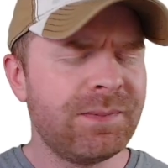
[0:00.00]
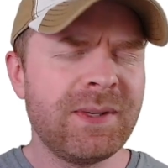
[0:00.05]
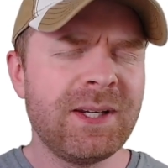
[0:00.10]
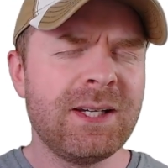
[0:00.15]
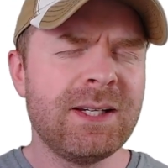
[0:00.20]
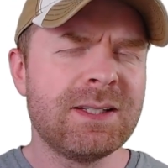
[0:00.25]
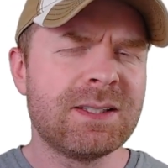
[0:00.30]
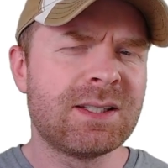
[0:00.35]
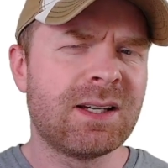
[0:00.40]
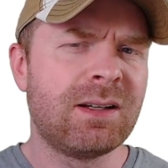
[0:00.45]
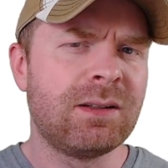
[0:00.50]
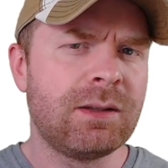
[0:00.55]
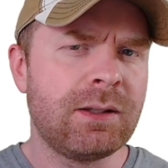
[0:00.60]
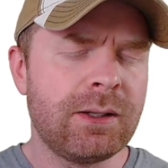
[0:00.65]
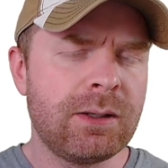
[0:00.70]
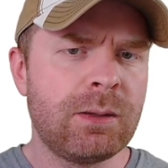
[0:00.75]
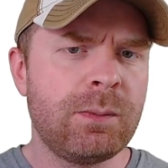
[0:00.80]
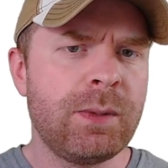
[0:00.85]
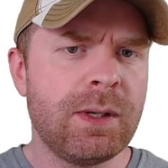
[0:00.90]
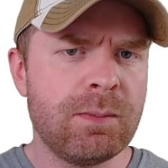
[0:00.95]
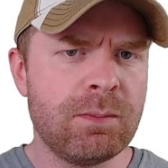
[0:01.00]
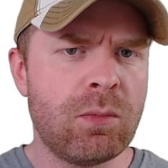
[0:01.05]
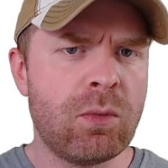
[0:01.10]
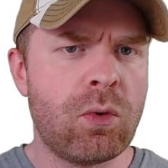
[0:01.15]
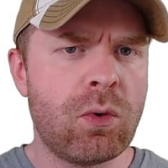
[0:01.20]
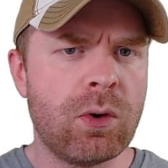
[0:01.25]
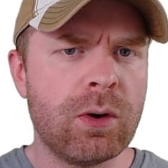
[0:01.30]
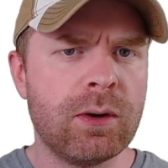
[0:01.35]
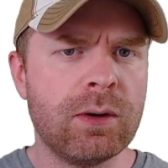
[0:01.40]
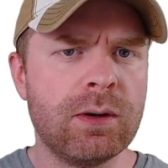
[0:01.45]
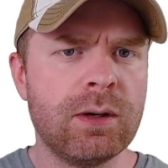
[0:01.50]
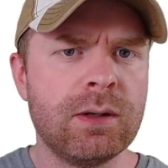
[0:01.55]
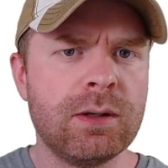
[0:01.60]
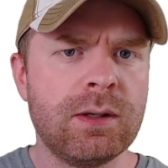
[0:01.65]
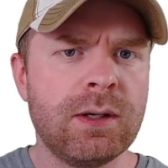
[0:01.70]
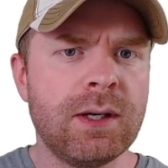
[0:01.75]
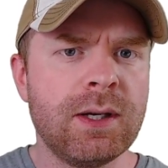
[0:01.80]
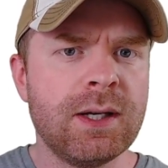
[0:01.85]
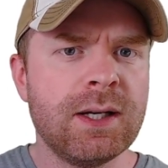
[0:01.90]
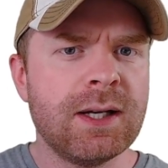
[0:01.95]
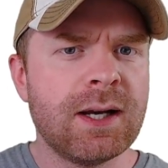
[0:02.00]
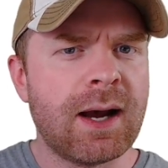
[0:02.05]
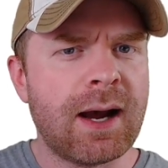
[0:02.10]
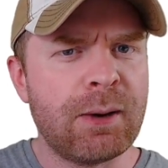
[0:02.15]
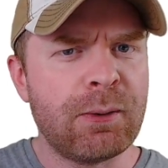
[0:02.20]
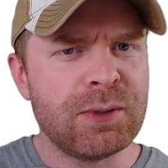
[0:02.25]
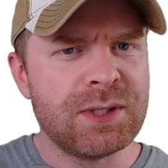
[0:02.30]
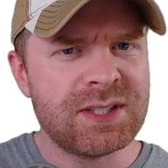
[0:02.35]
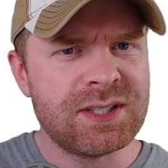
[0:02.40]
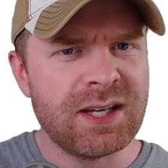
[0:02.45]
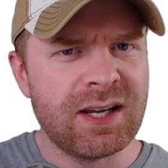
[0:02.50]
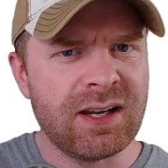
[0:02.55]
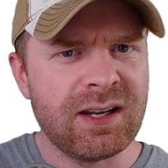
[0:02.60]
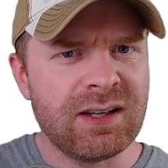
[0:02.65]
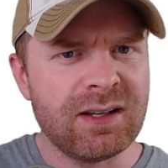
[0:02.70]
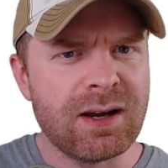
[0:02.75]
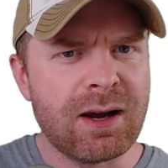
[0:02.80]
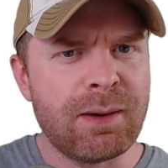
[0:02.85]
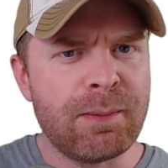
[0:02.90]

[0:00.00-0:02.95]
is a little bit more I would say